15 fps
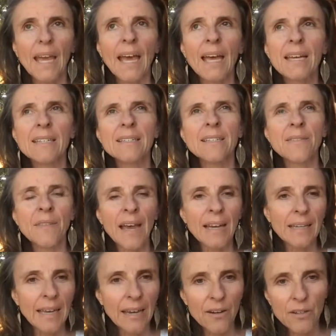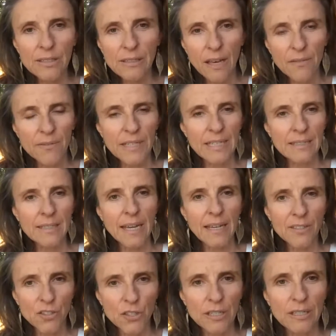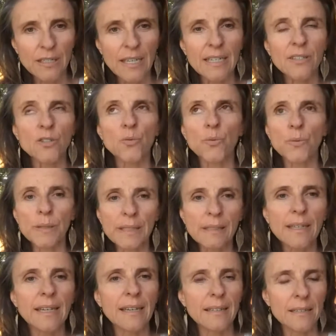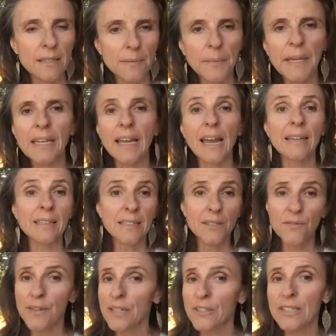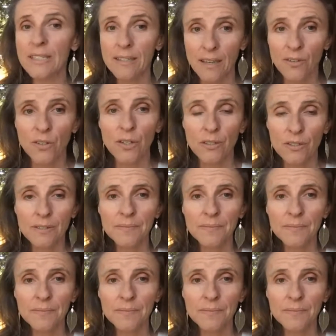And that care and love and attention is really intimate and it's very subtle.